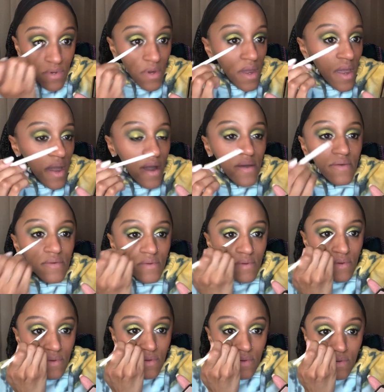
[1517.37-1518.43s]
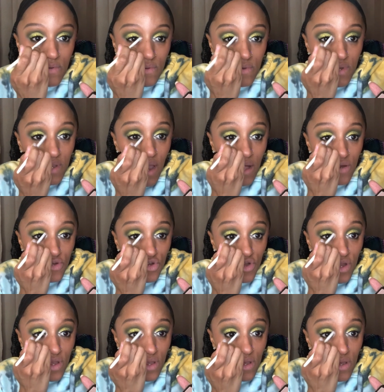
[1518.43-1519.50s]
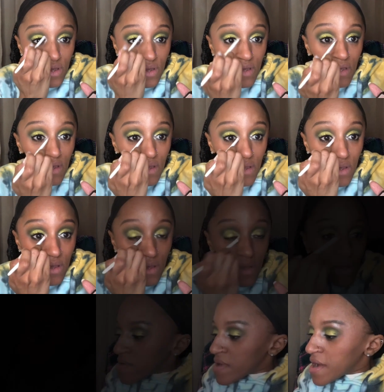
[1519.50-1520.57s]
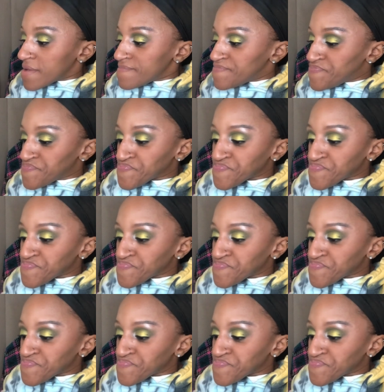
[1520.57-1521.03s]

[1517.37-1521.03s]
at the Dollar Tree, right?